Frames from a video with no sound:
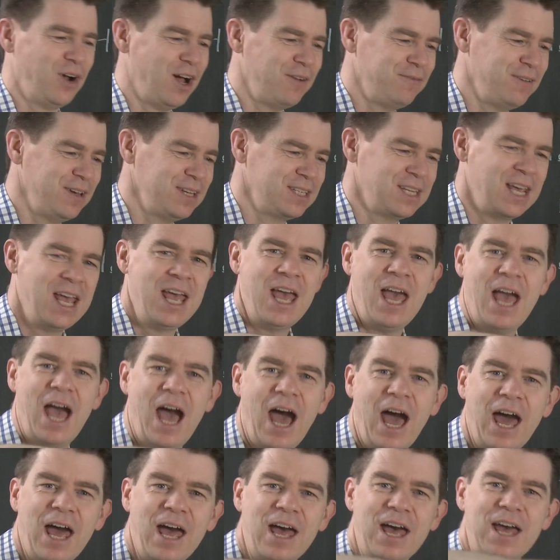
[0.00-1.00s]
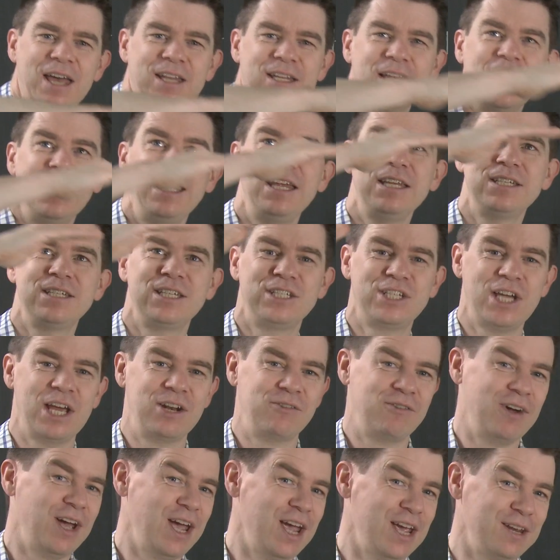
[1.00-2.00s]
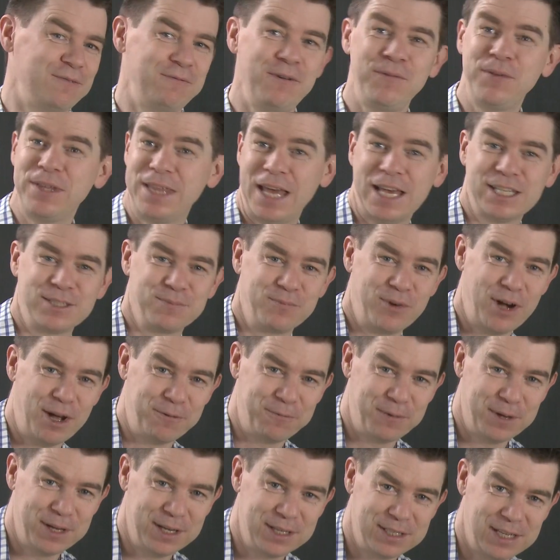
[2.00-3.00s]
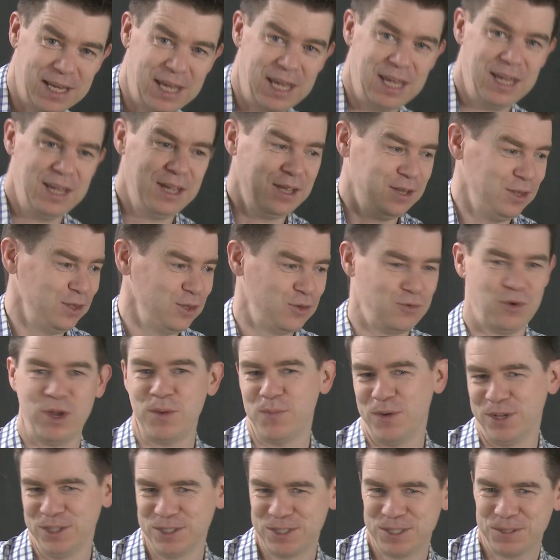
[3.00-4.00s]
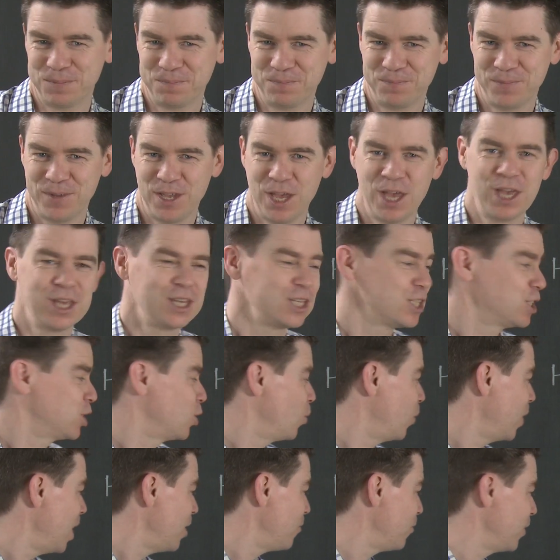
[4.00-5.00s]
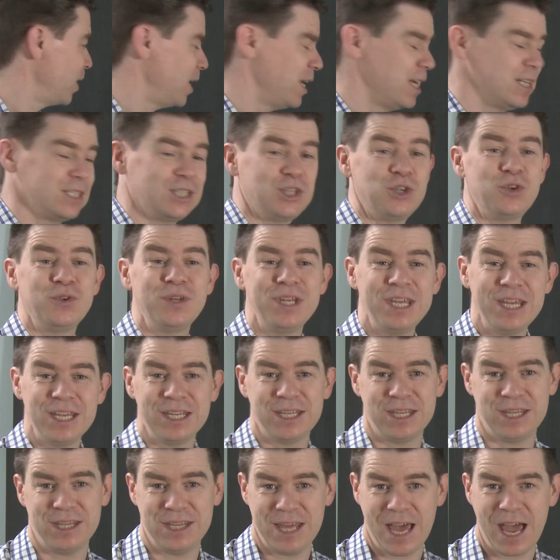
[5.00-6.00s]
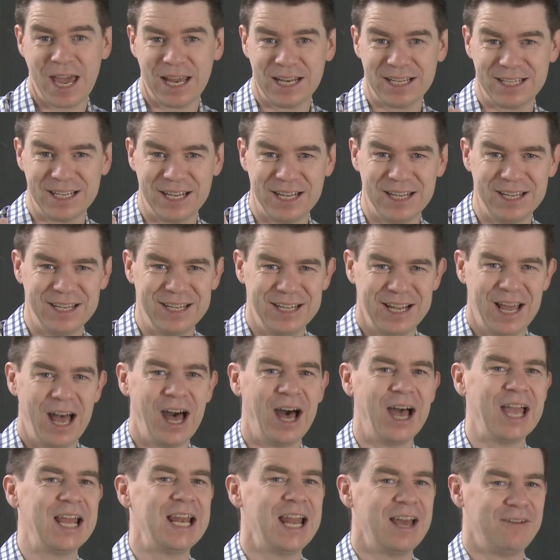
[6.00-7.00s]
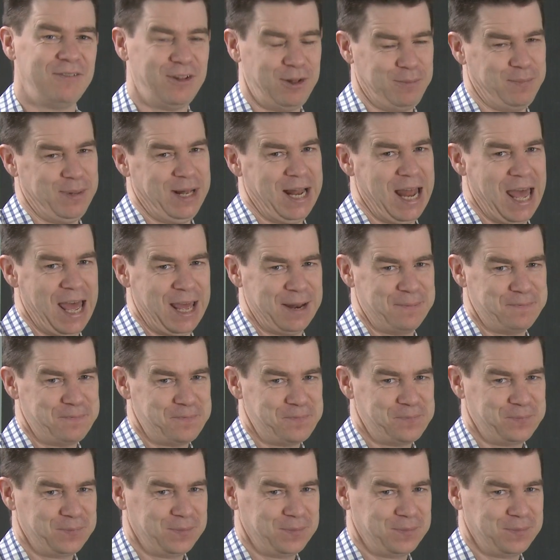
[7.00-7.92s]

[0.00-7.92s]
profit and I need to generate 50,000 profit in 3 months. So whatever it is, you need that high level plan.